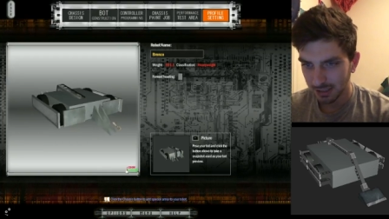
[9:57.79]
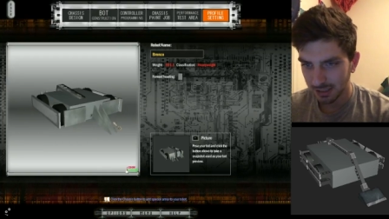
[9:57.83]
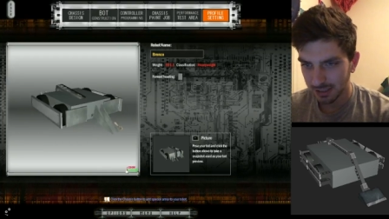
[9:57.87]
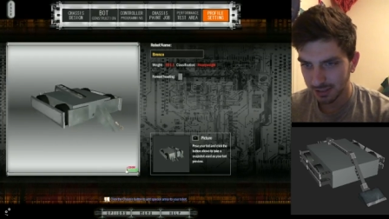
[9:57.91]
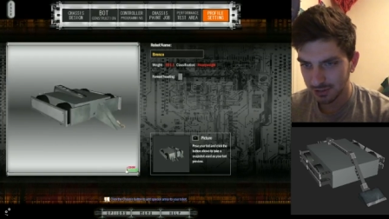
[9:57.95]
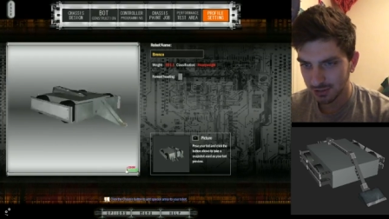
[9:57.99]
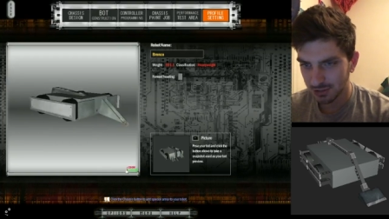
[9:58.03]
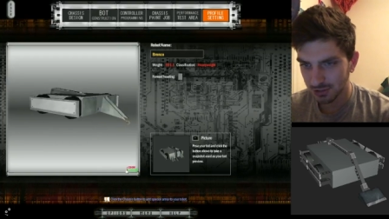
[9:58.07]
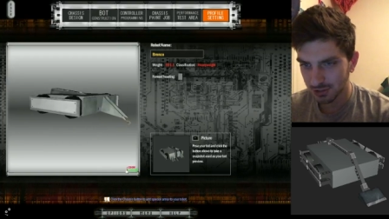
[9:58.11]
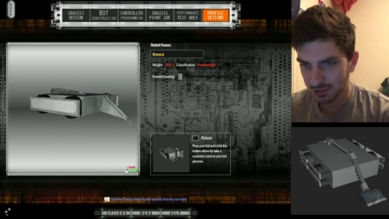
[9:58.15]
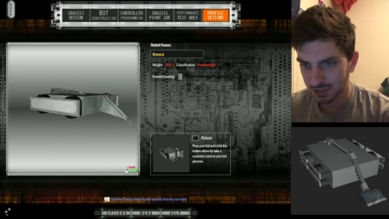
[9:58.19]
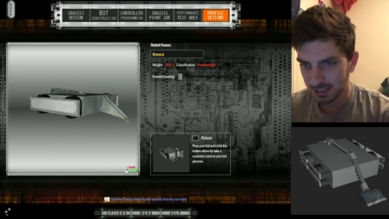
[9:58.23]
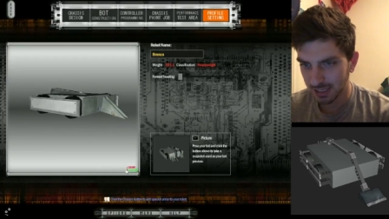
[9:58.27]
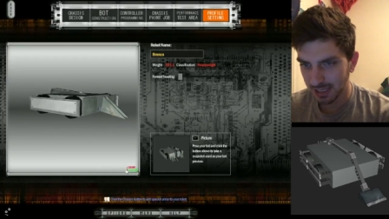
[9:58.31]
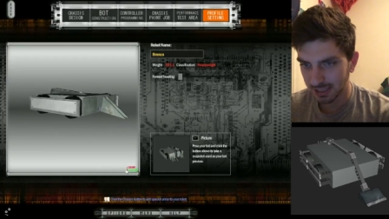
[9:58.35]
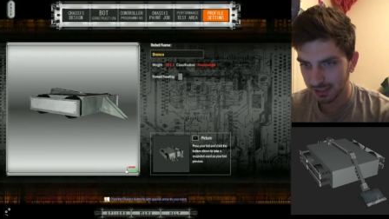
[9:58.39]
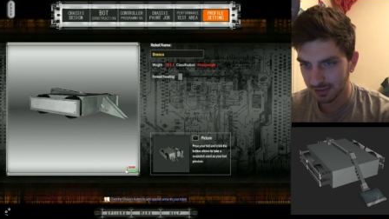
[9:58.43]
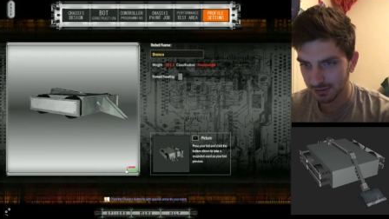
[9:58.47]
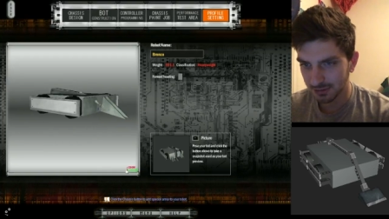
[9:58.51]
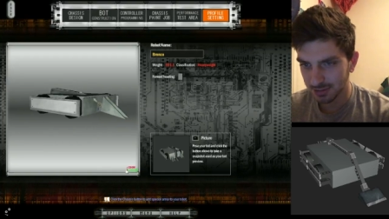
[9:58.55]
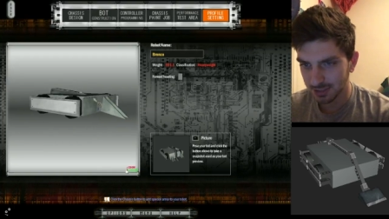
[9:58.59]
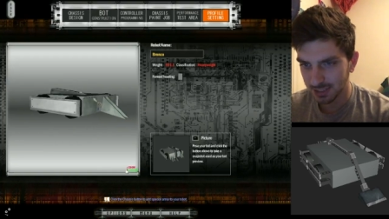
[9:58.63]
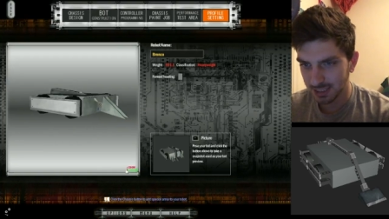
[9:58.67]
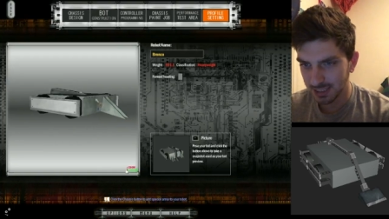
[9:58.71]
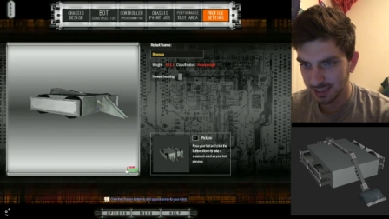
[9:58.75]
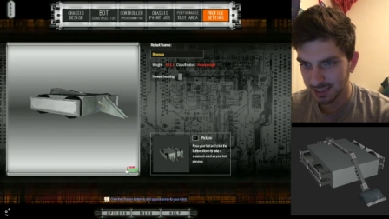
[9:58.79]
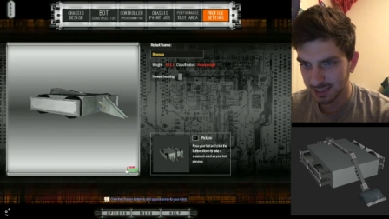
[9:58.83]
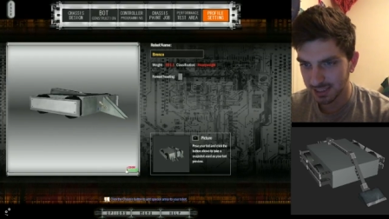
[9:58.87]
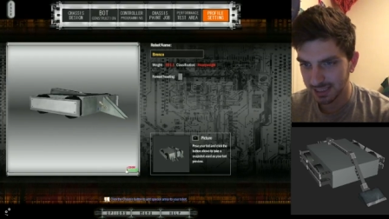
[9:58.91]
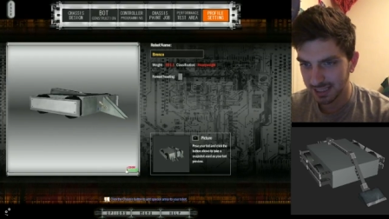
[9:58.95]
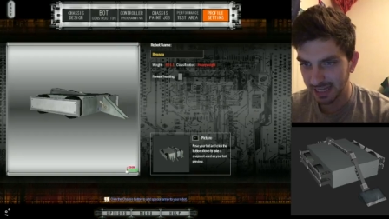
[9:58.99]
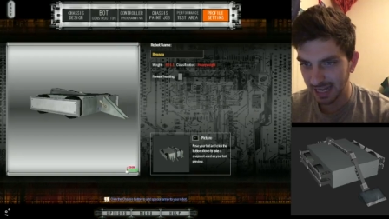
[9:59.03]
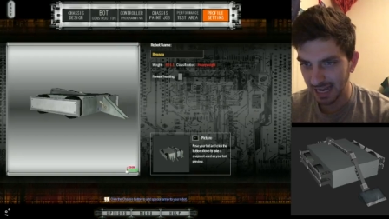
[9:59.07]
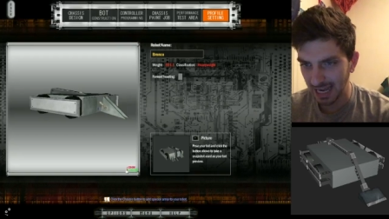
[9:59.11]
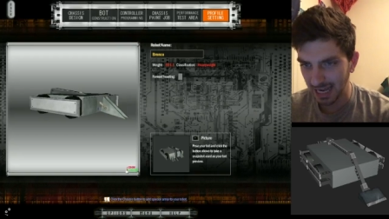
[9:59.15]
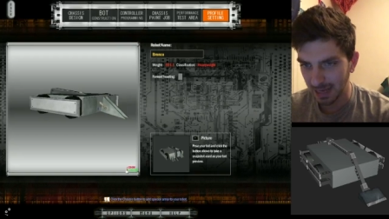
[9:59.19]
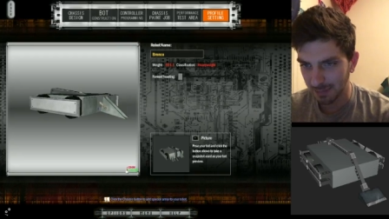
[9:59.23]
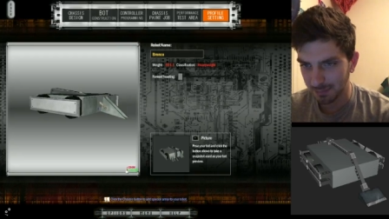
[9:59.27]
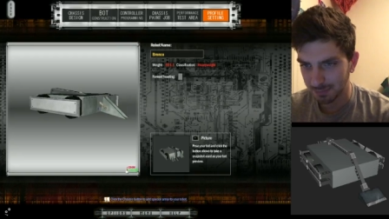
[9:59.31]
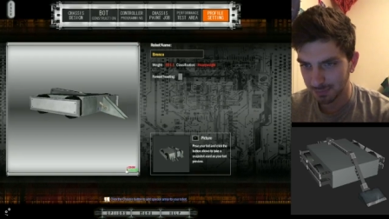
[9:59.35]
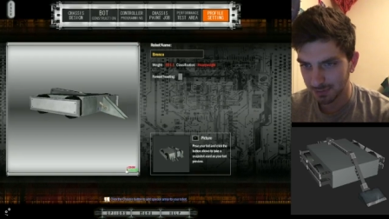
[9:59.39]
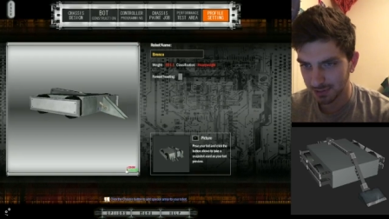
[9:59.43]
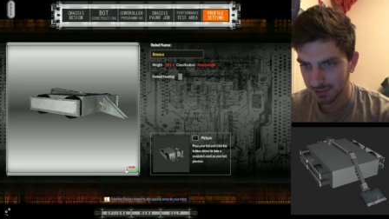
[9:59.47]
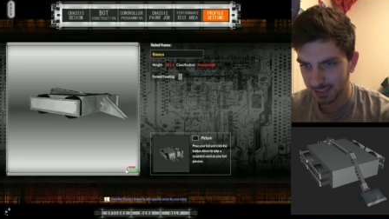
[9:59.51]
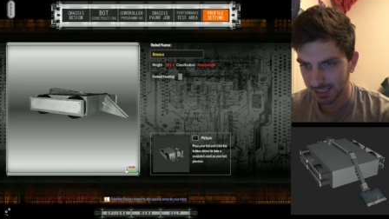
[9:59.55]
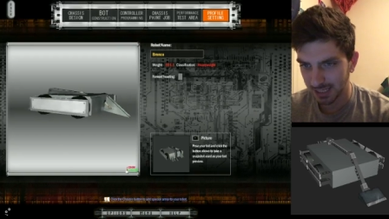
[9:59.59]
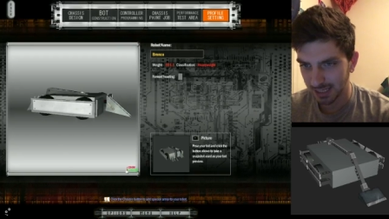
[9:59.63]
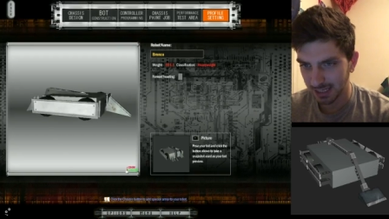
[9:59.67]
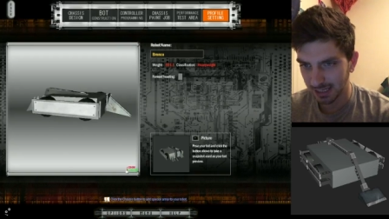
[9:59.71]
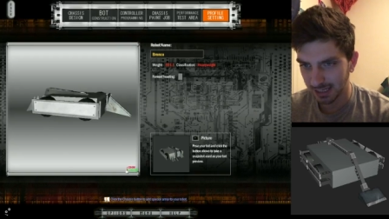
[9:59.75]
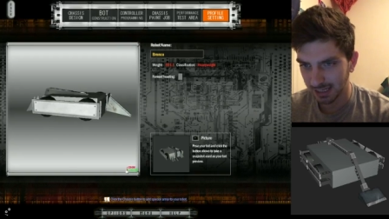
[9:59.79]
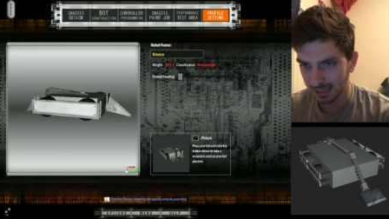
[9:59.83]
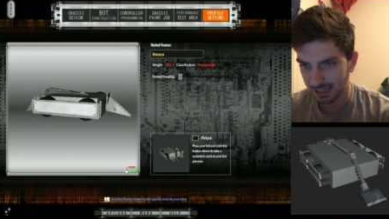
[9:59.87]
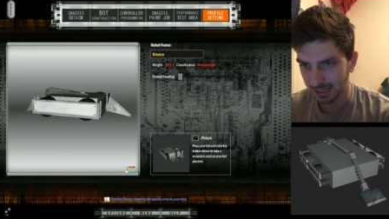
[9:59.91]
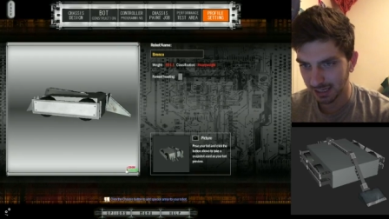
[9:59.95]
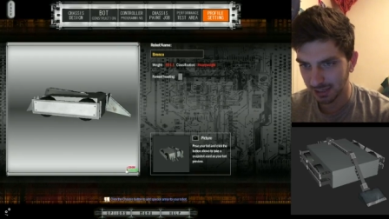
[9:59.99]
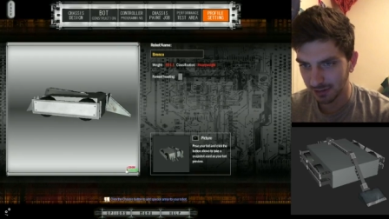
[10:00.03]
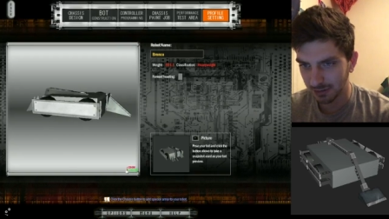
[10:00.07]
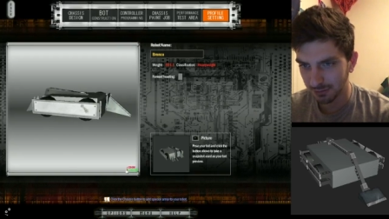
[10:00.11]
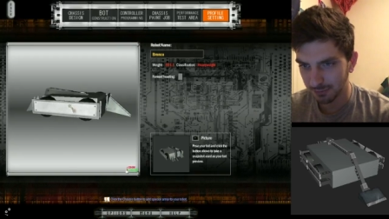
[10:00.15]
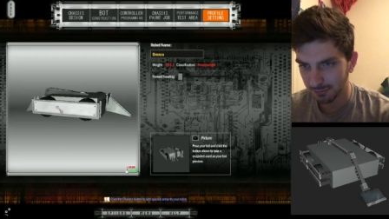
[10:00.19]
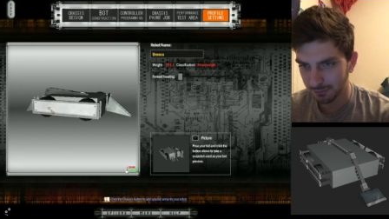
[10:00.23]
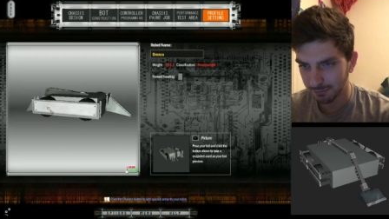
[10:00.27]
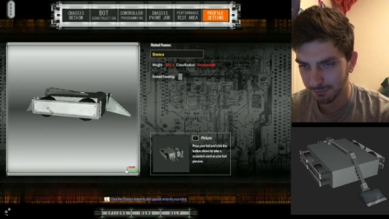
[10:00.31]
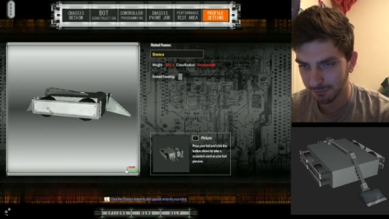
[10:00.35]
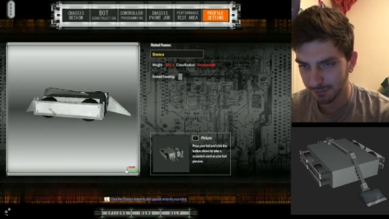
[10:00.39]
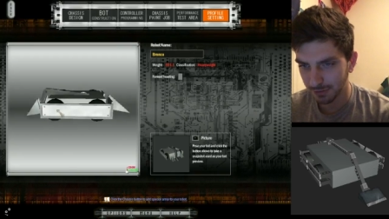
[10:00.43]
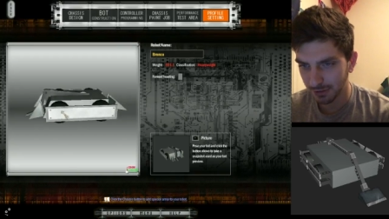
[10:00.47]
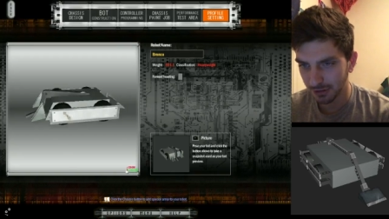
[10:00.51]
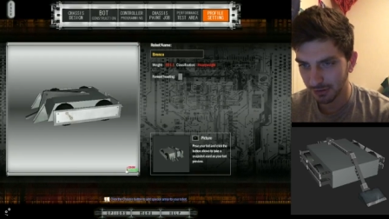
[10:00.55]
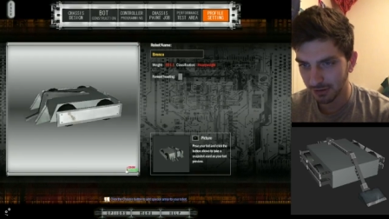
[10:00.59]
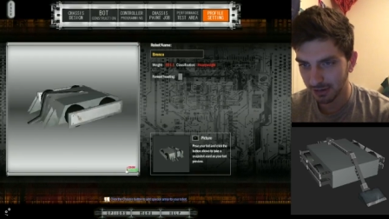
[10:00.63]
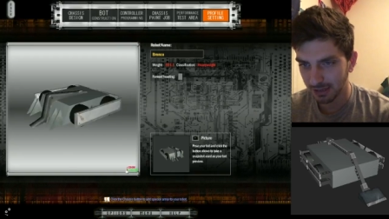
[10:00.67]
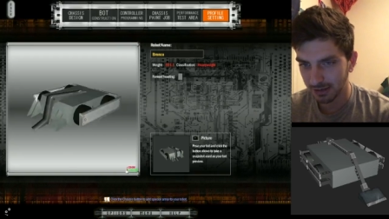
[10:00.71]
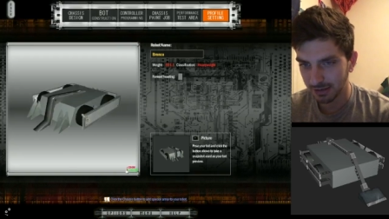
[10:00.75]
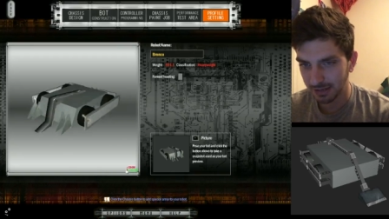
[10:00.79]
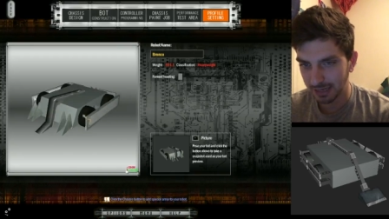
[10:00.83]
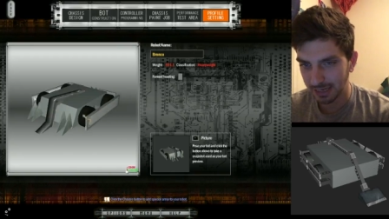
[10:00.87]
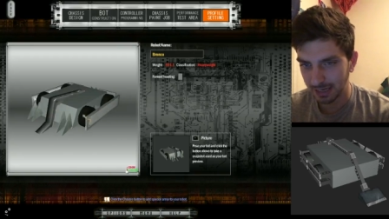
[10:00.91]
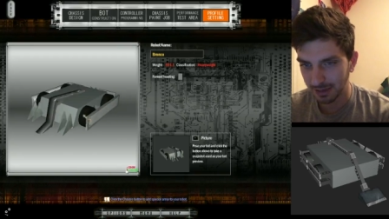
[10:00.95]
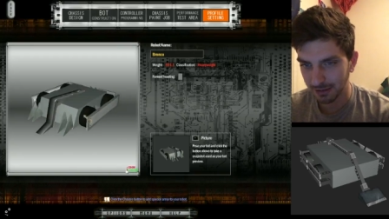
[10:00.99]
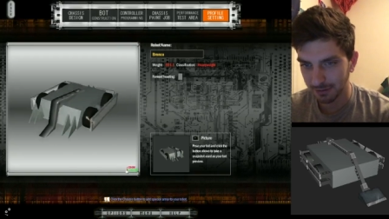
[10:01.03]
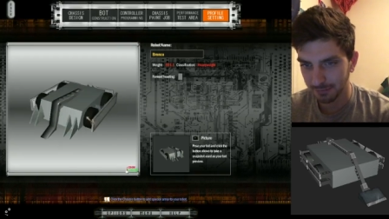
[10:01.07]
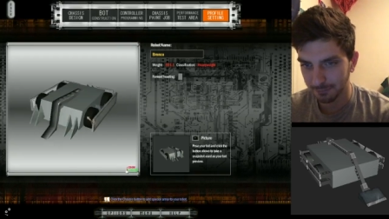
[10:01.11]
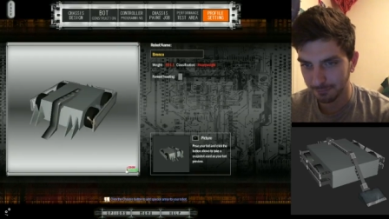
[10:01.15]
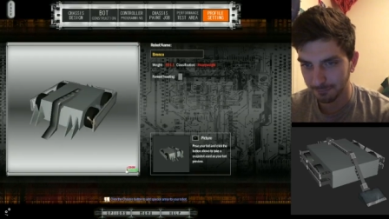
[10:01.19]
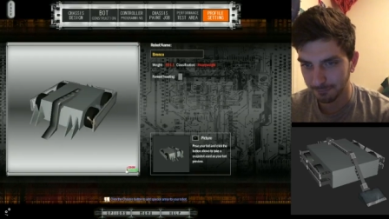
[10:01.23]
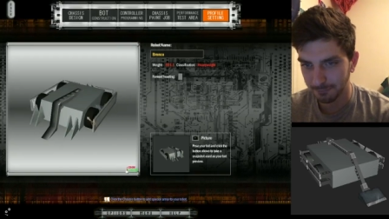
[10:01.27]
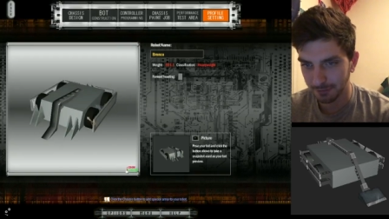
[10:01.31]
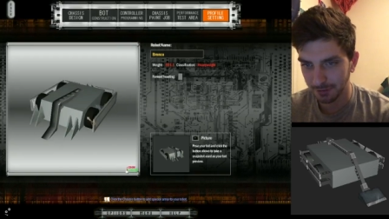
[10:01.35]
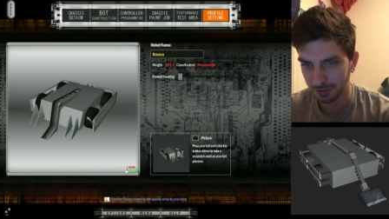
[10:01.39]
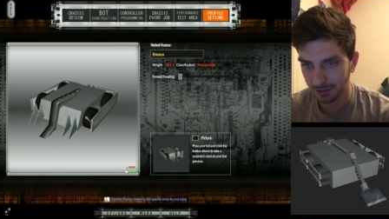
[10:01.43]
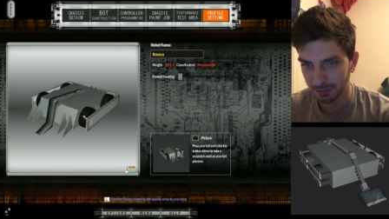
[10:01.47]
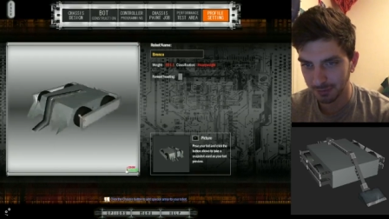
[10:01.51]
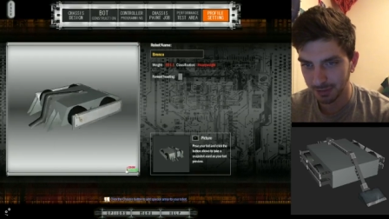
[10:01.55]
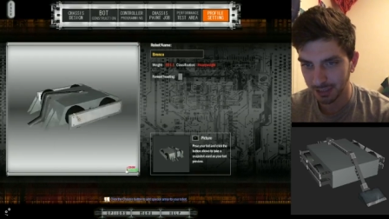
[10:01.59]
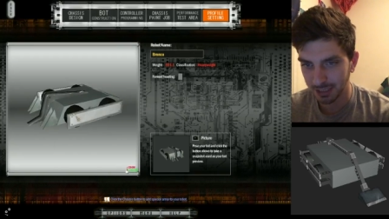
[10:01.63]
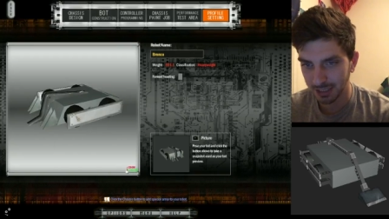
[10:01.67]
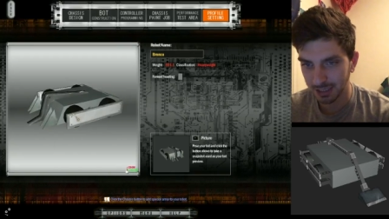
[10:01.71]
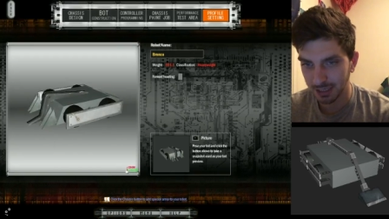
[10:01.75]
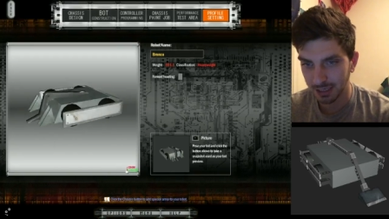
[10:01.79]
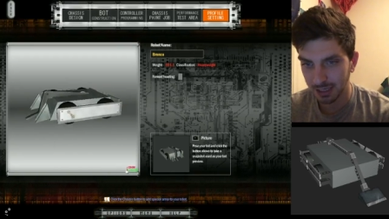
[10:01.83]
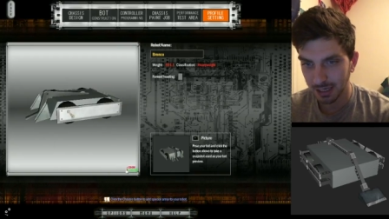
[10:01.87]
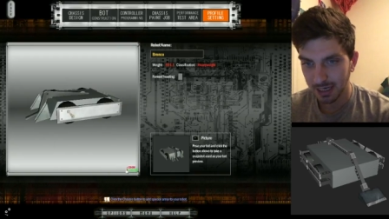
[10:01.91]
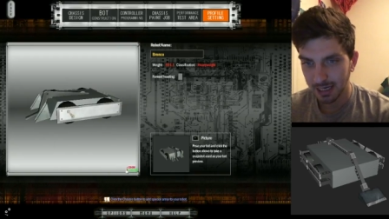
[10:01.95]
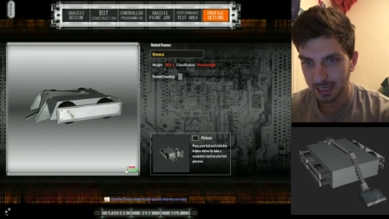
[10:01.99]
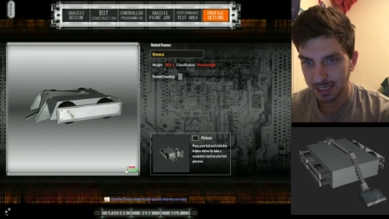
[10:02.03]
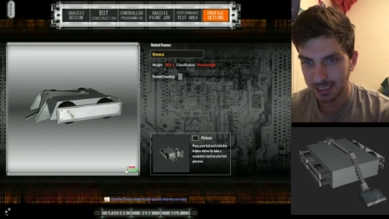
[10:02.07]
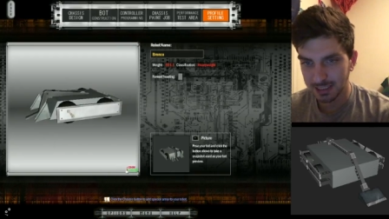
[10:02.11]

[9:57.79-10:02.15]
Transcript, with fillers: It's just that there's these gaps that like I couldn't figure out how to fill them in.